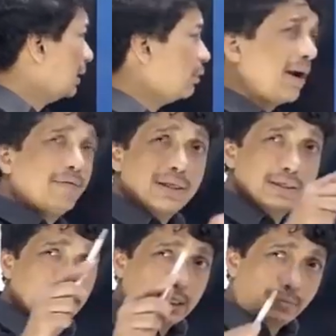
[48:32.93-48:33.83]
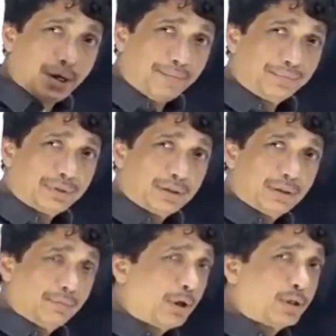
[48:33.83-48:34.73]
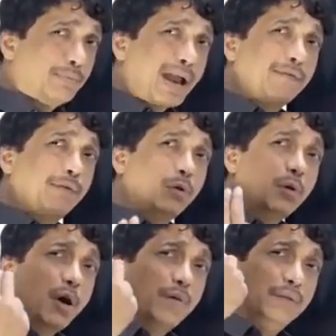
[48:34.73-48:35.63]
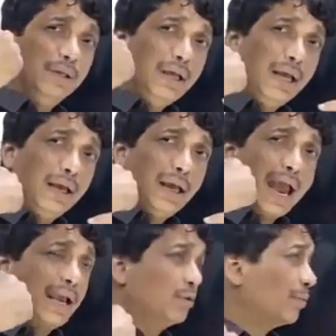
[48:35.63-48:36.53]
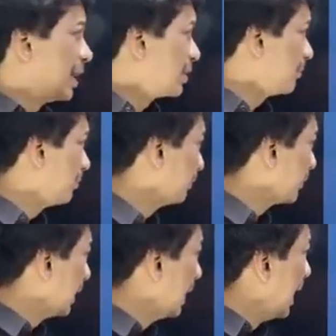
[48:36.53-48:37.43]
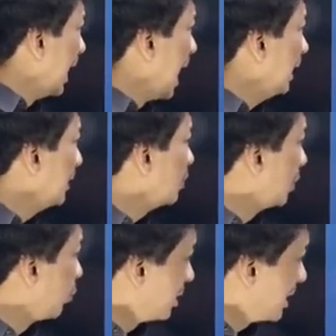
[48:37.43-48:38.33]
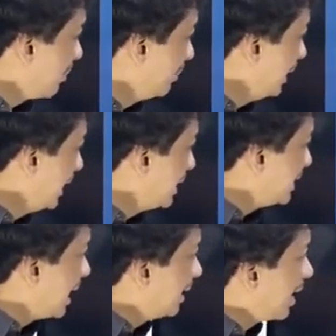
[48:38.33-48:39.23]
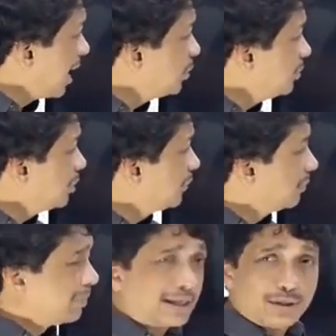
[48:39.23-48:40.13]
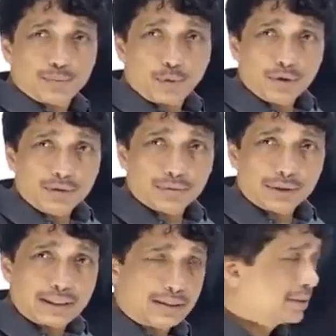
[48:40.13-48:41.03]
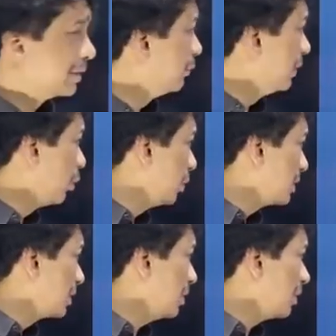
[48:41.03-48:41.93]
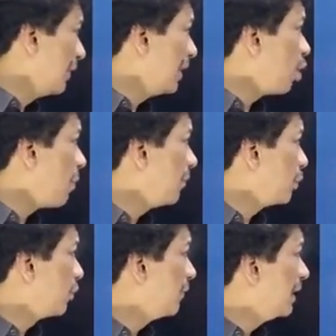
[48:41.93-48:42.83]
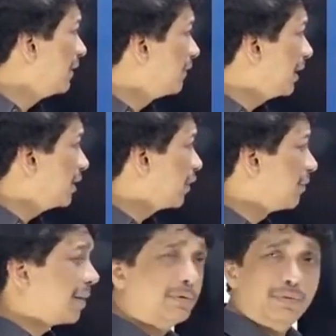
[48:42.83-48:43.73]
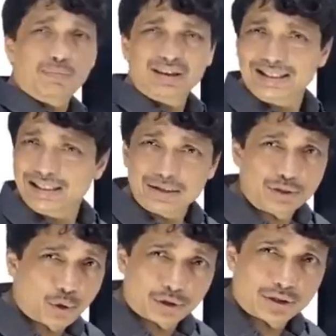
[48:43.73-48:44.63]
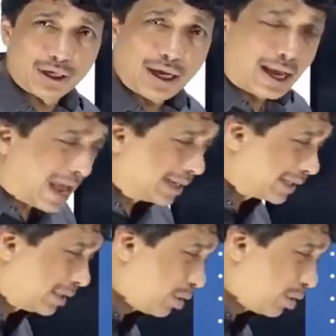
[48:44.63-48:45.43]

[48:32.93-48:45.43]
you will have disc edema because of the backflow of the exoplasm. And let's look at what is happening. Is enlargement of the blind spot. We know it's a very common visual field defect of papilledema, but this is not and